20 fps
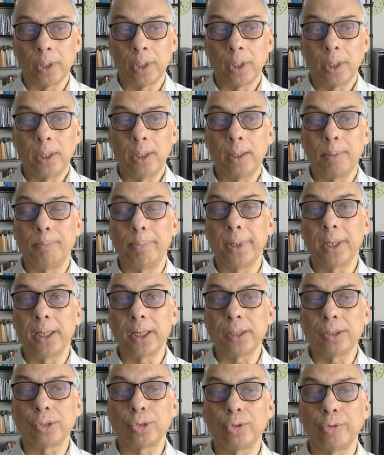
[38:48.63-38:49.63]
He
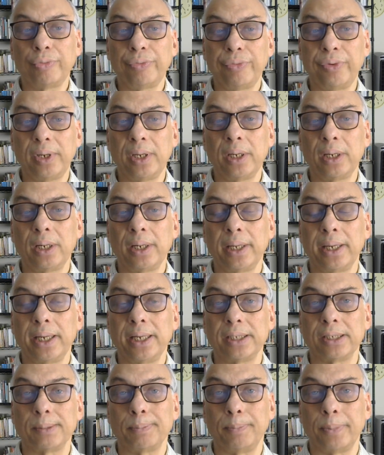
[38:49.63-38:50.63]
begins to feel
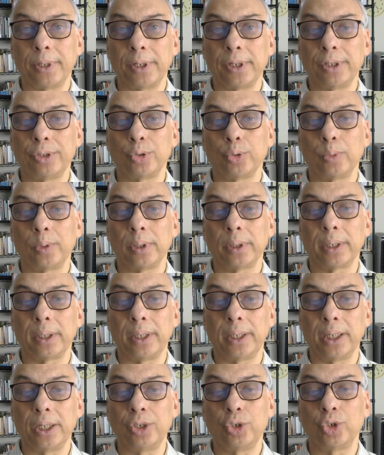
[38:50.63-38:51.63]
a spiritual
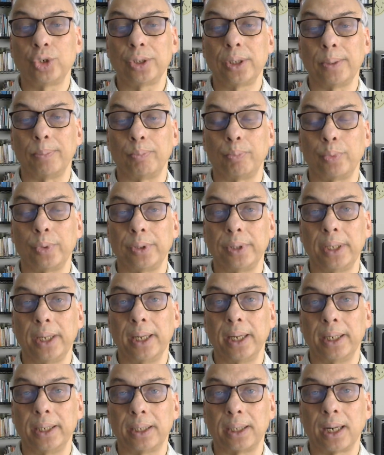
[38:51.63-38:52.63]
kinship with the
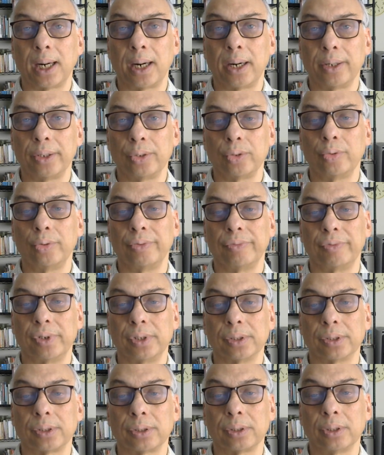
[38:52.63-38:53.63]
entire
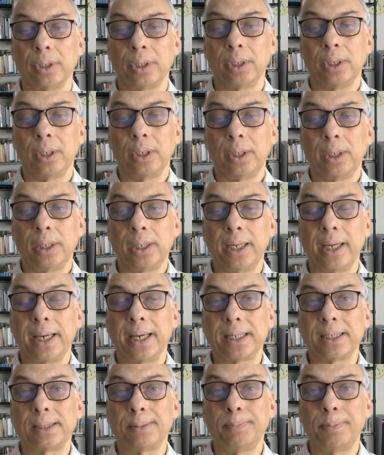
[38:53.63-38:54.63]
universe. He
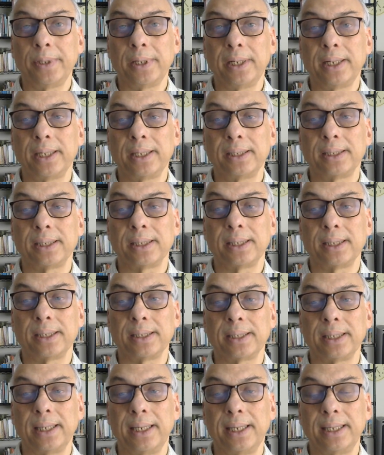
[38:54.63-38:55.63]

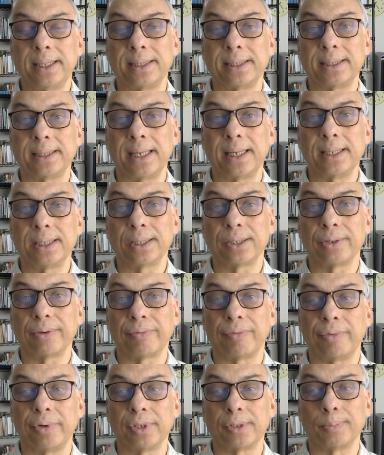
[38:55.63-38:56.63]
experiences a sense
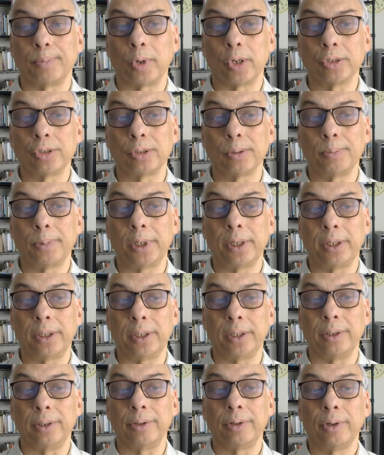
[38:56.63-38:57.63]
of
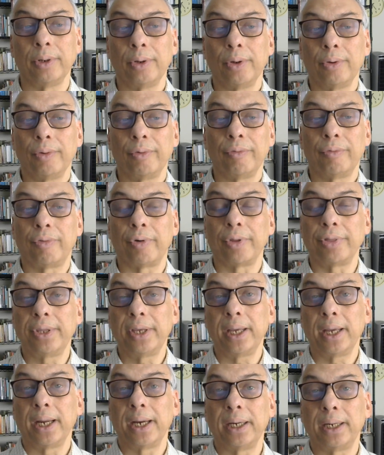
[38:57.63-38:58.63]
responsibility for
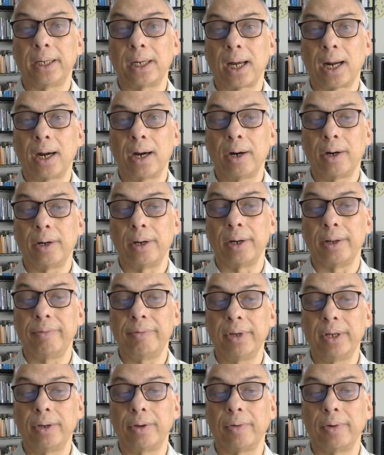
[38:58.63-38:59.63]
the entire
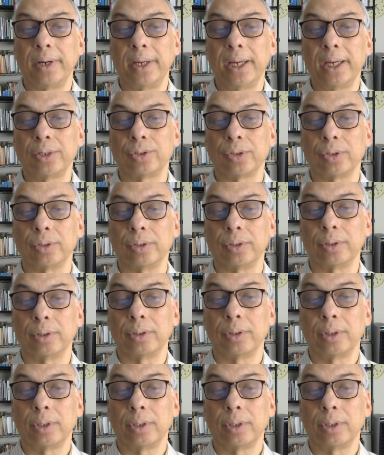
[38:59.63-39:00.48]
living creation.